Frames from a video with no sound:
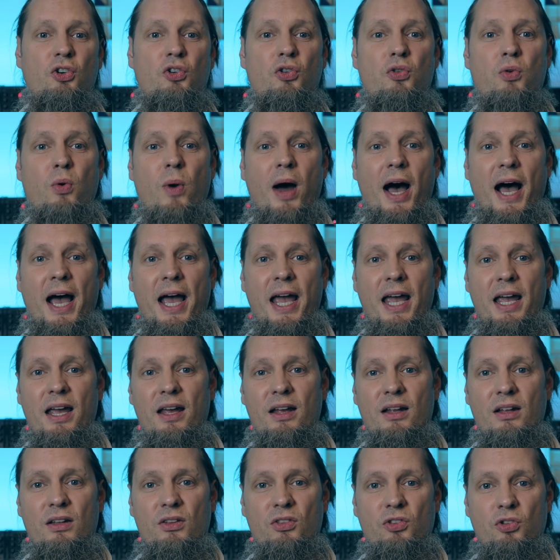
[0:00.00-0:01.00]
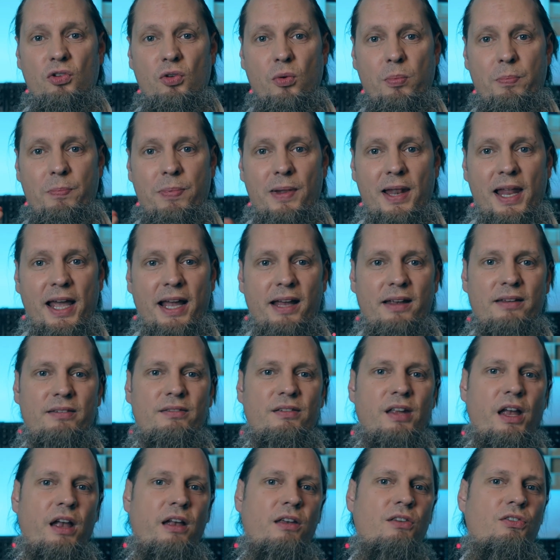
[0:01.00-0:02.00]
try to place
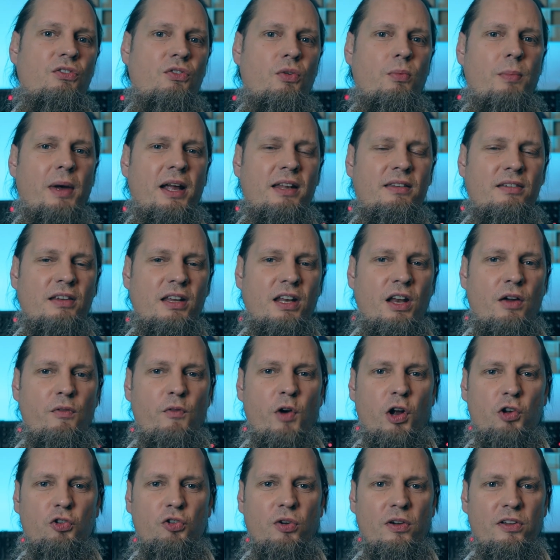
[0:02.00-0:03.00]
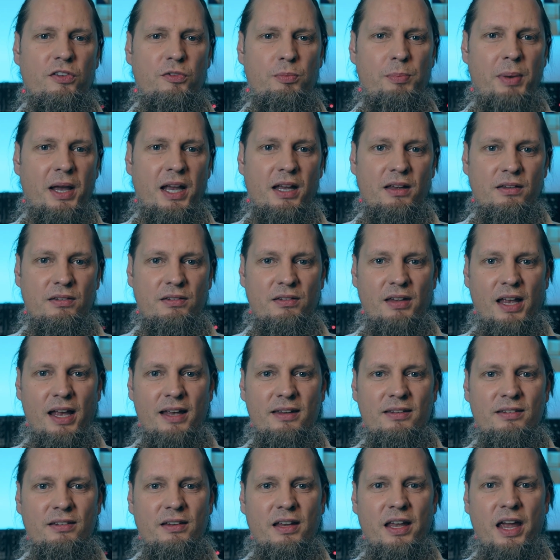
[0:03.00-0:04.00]
the instruments in a virtual space
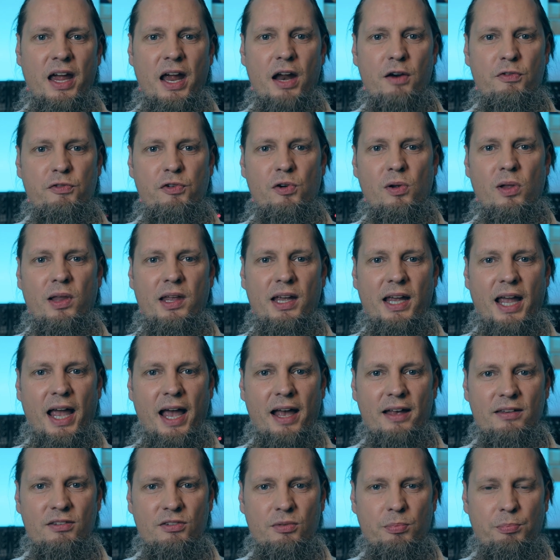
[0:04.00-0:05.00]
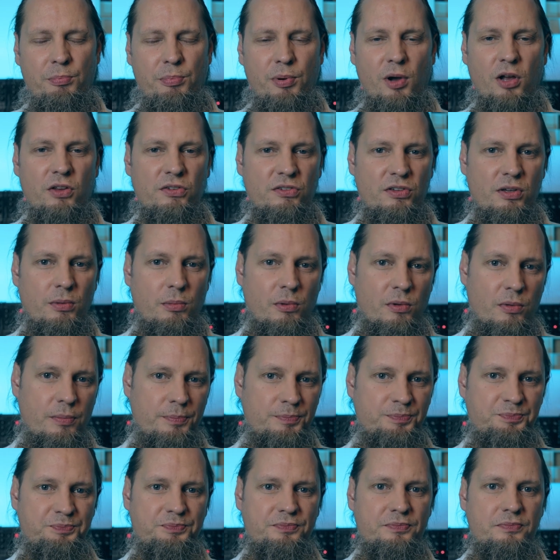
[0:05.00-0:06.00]
as carefully as possible.
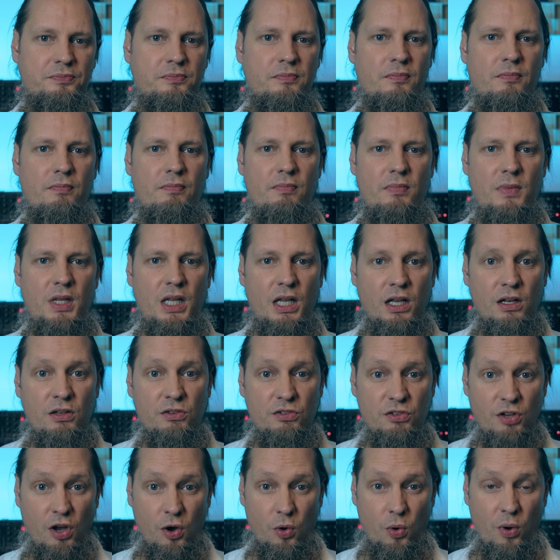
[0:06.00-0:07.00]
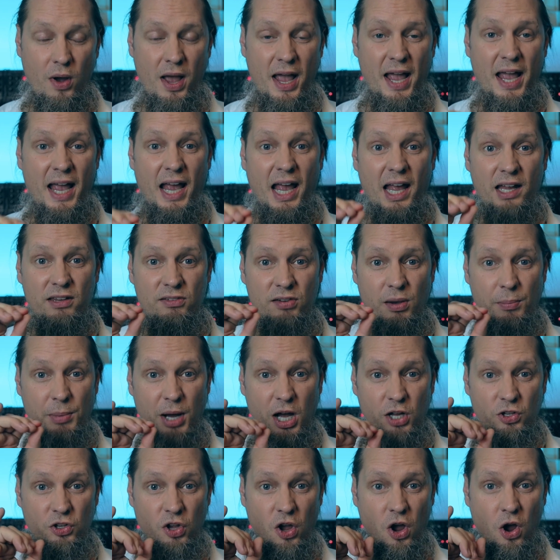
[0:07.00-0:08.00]
So, it's
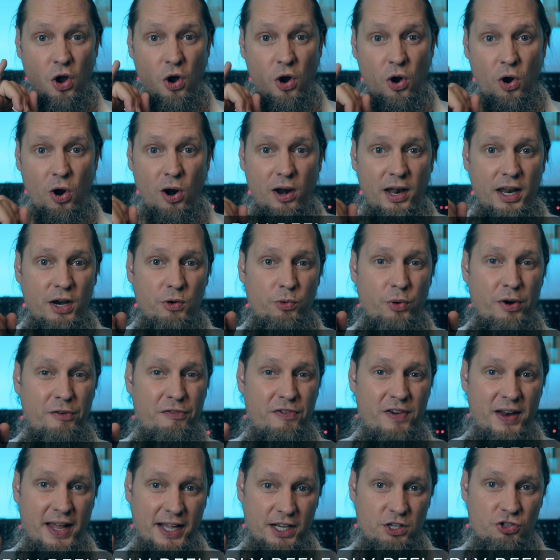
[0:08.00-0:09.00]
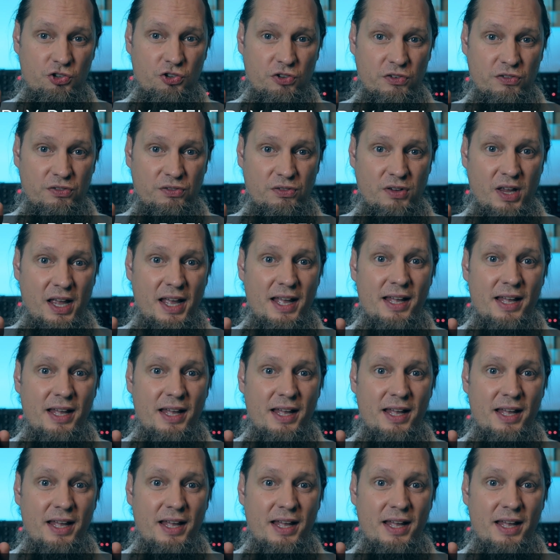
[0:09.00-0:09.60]
about early reflections.